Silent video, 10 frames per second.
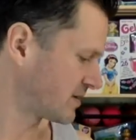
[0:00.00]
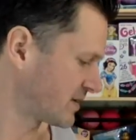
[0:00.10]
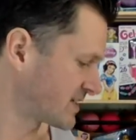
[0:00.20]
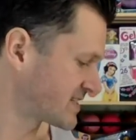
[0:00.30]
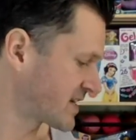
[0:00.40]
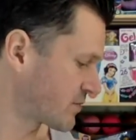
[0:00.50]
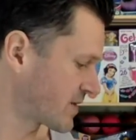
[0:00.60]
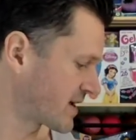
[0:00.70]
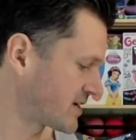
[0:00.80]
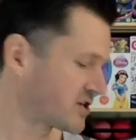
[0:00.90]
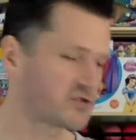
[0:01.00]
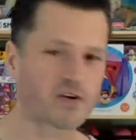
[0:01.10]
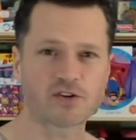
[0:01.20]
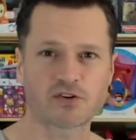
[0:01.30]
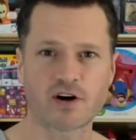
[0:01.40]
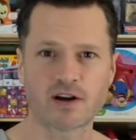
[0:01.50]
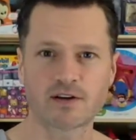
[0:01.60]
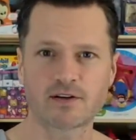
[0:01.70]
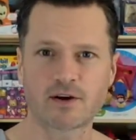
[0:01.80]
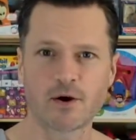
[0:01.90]
Let's segue into Treasure Hunt,
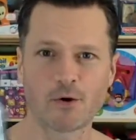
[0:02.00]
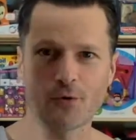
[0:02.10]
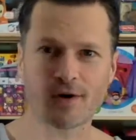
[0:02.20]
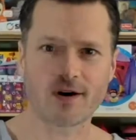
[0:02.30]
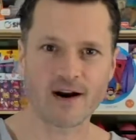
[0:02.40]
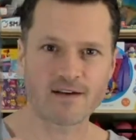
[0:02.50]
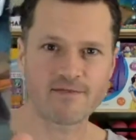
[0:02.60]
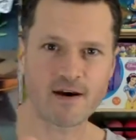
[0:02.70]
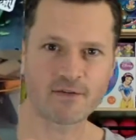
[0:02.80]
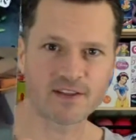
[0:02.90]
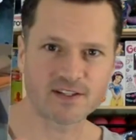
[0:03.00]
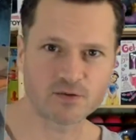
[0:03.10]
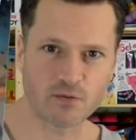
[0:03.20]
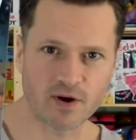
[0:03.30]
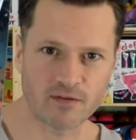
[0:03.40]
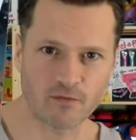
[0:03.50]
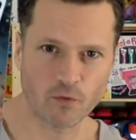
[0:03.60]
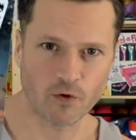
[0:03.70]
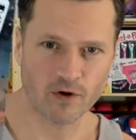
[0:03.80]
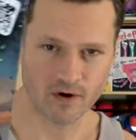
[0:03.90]
where I found this one
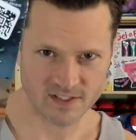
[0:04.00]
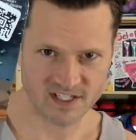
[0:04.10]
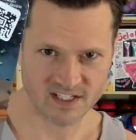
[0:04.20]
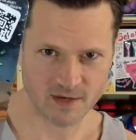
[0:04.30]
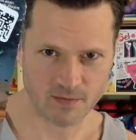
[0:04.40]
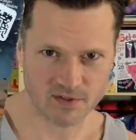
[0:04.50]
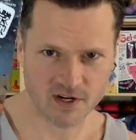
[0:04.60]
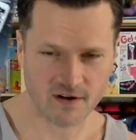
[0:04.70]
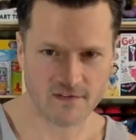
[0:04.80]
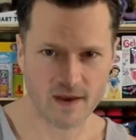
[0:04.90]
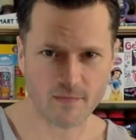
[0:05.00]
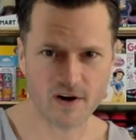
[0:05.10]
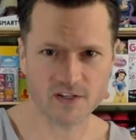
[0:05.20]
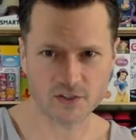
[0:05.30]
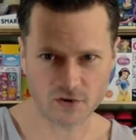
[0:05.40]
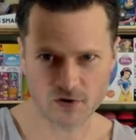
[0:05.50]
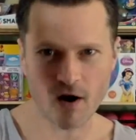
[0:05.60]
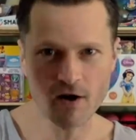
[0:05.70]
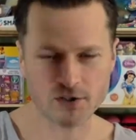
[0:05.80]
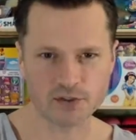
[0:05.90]
for 60% off that price, so
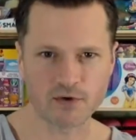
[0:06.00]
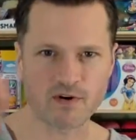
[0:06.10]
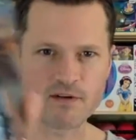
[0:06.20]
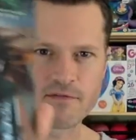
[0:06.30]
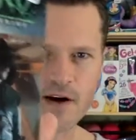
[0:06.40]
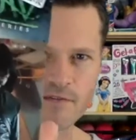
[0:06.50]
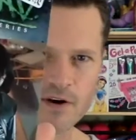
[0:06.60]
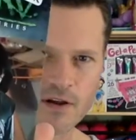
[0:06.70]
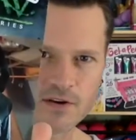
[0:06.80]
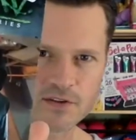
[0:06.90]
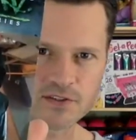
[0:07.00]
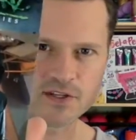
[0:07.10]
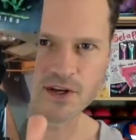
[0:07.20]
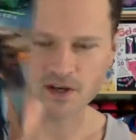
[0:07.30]
also around $5.